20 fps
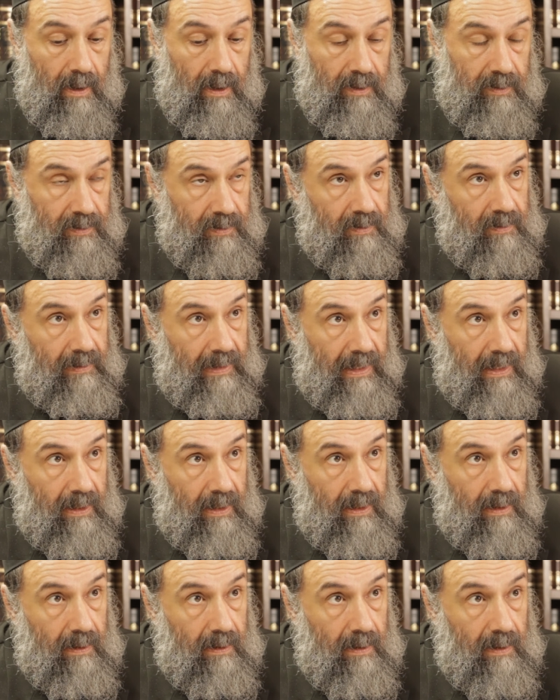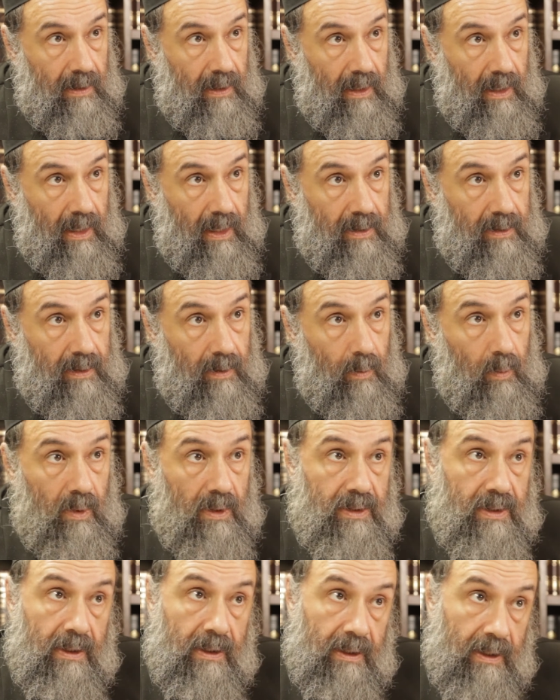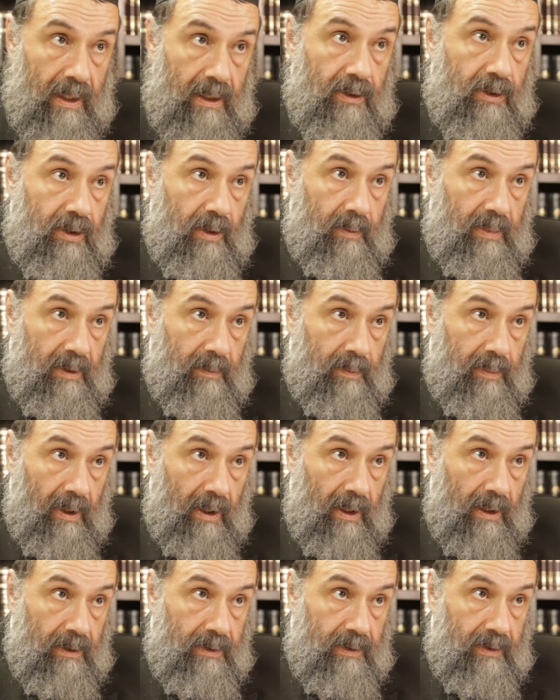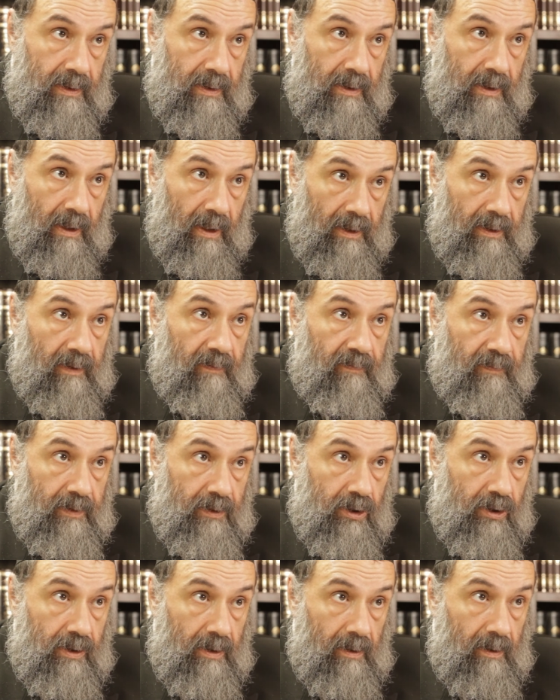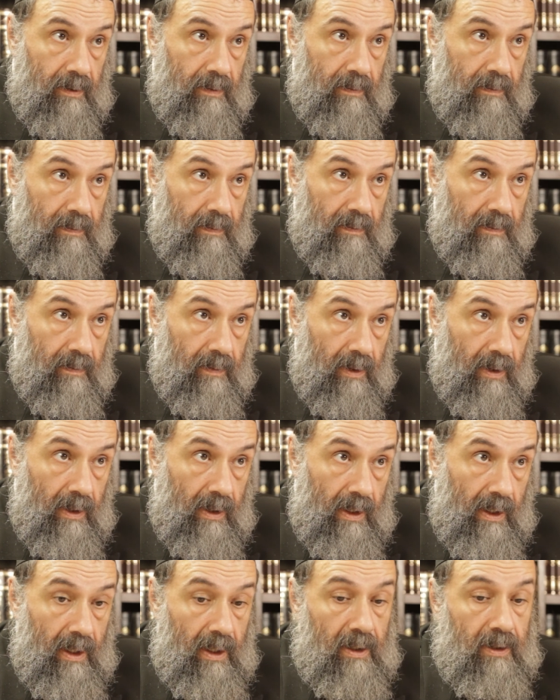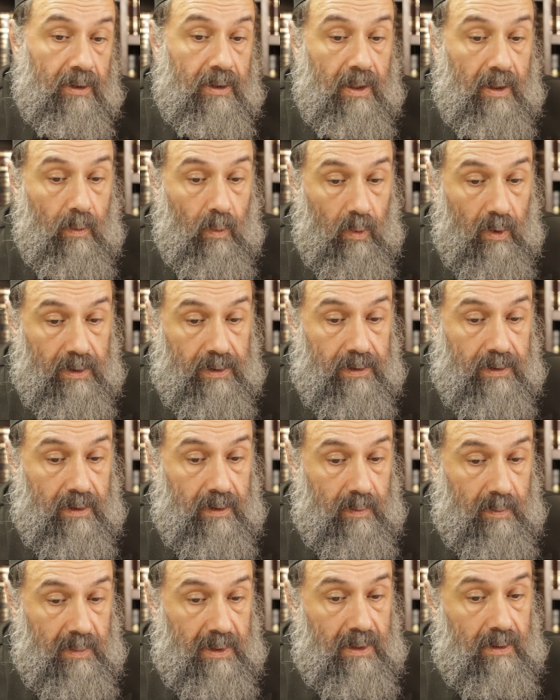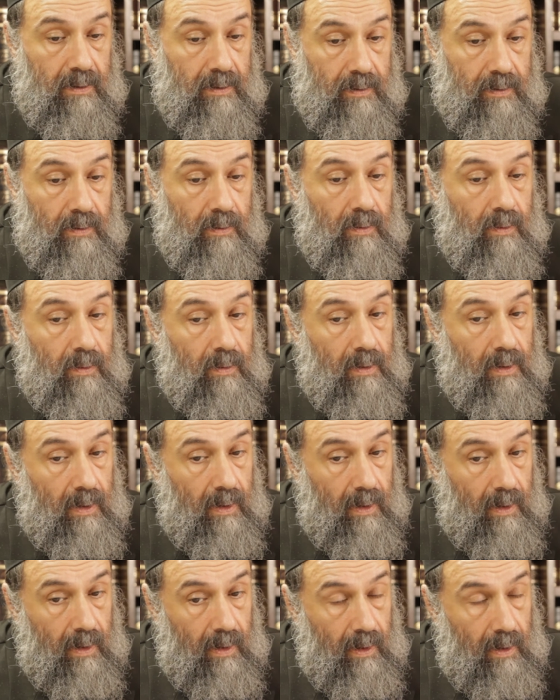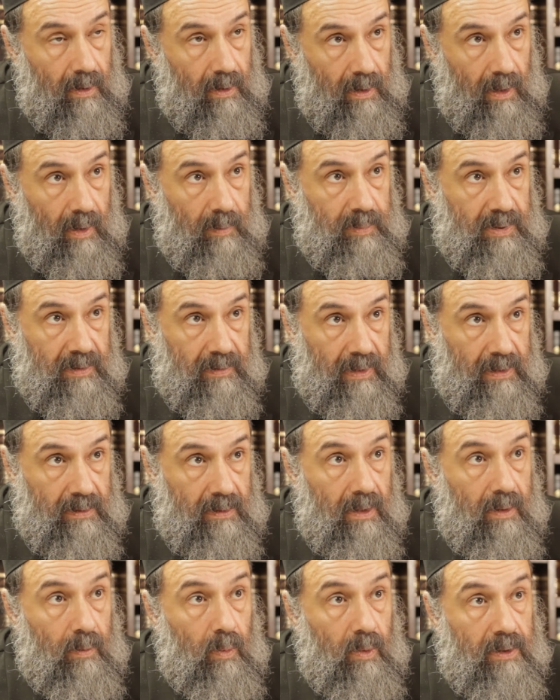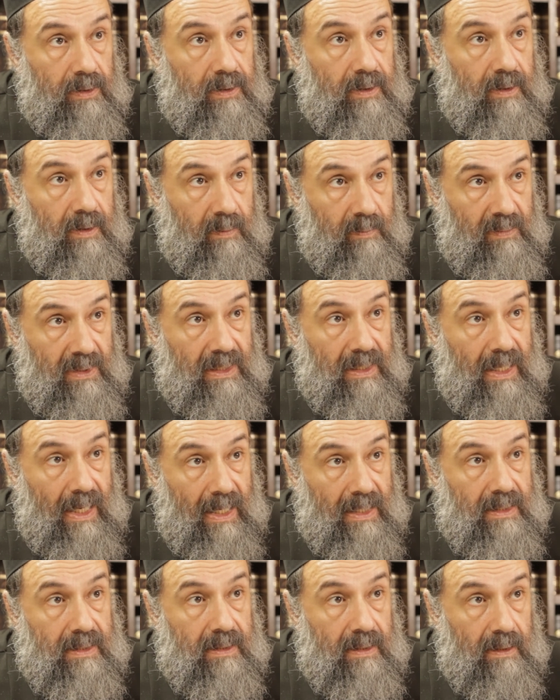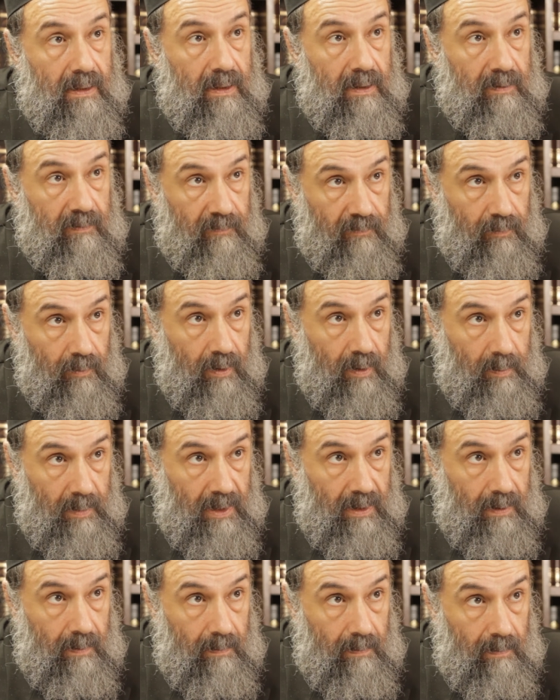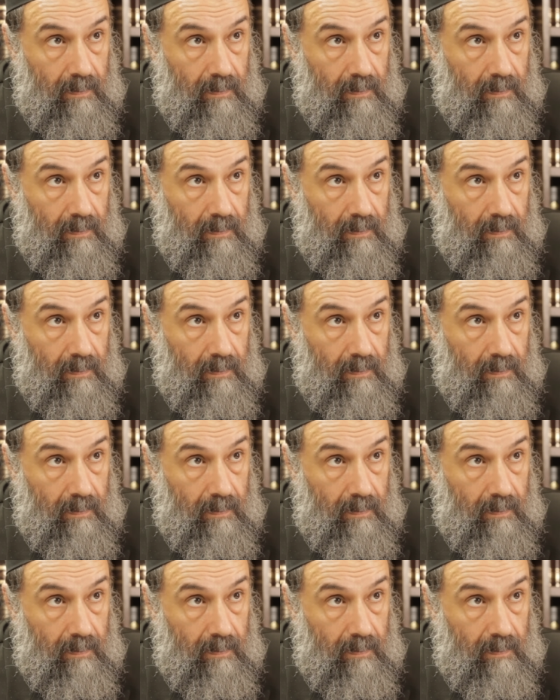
interrogating, and there was a KGB part, unofficial. They wanted me to cooperate. They wanted me as an informer.